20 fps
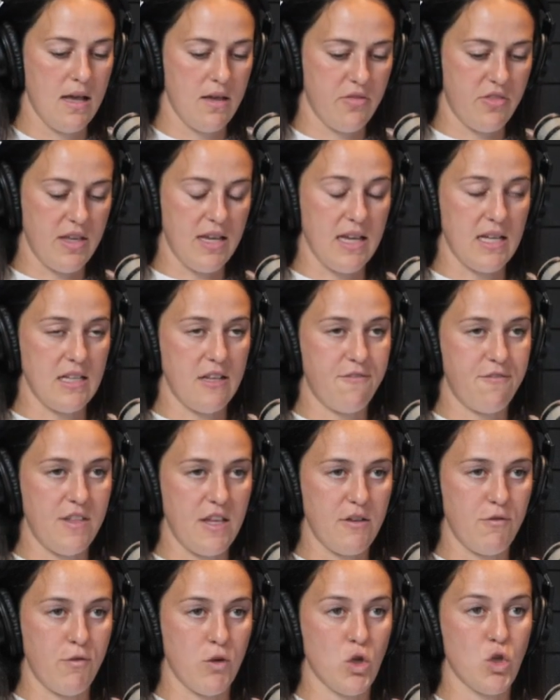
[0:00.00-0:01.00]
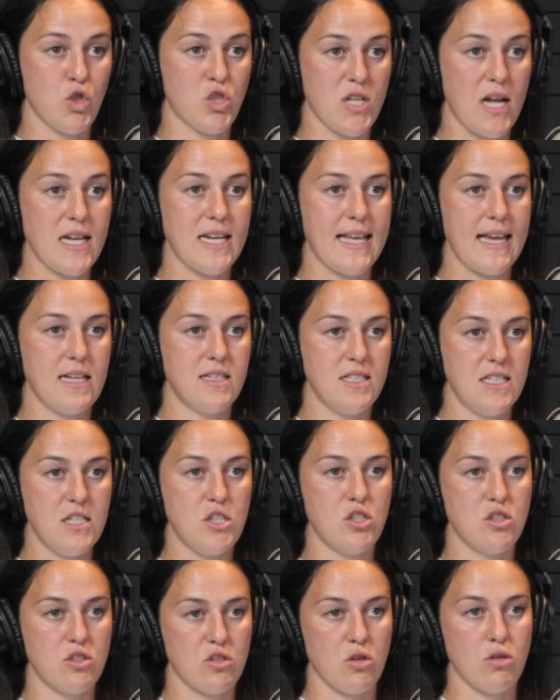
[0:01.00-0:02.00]
if you're starting to get
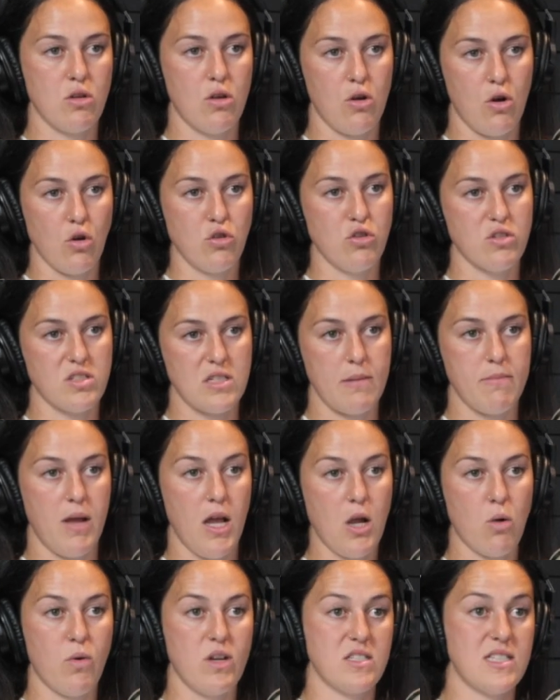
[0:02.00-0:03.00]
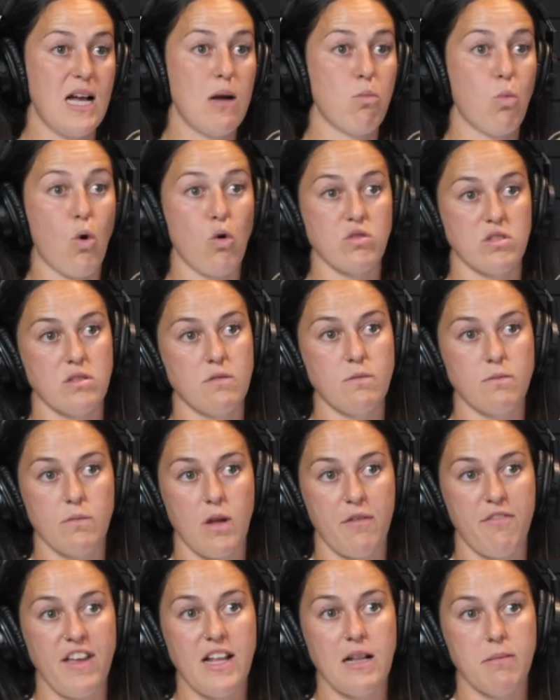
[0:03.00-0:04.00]
adhesions on your stomach, whereas that wasn't
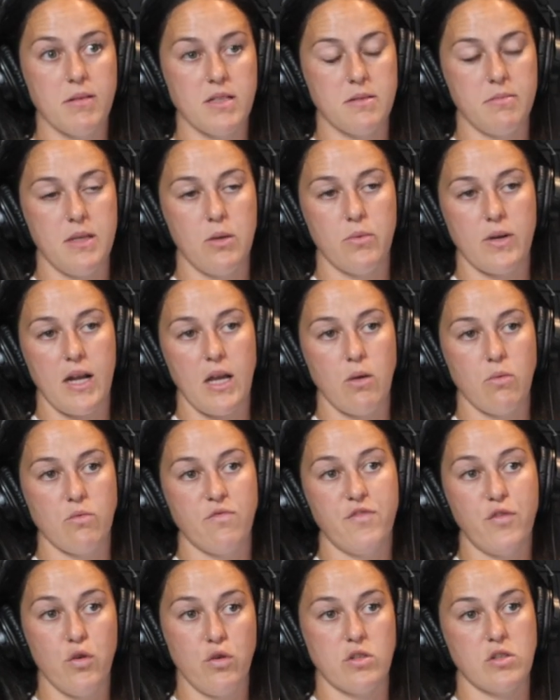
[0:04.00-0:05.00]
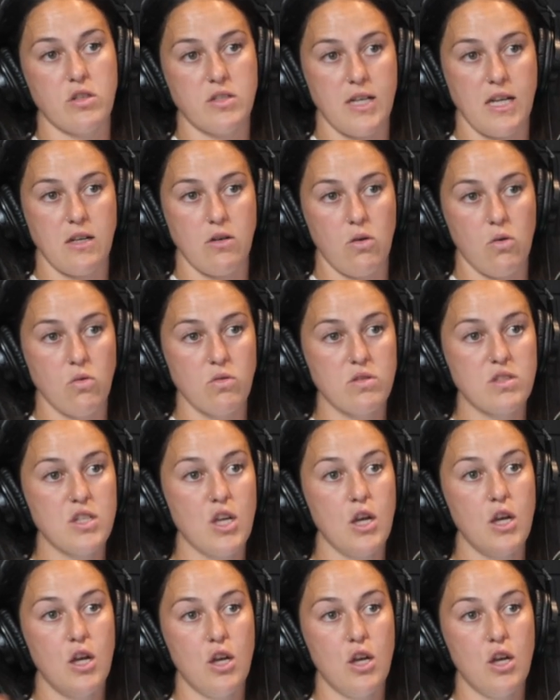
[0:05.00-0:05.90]
available to me when I first got diagnosed.